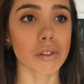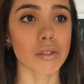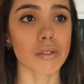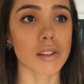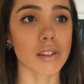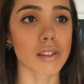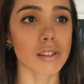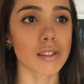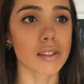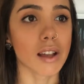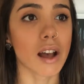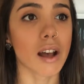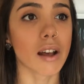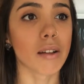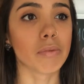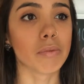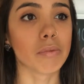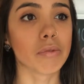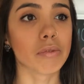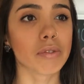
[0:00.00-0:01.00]
which is
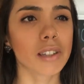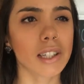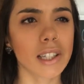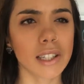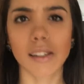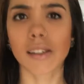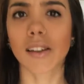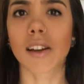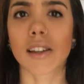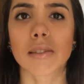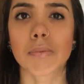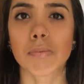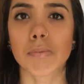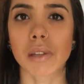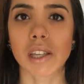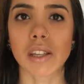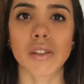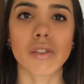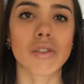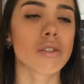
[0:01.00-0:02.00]
a really
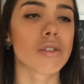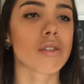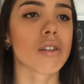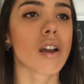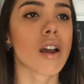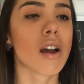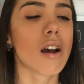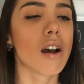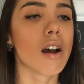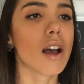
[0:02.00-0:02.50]
nice beach.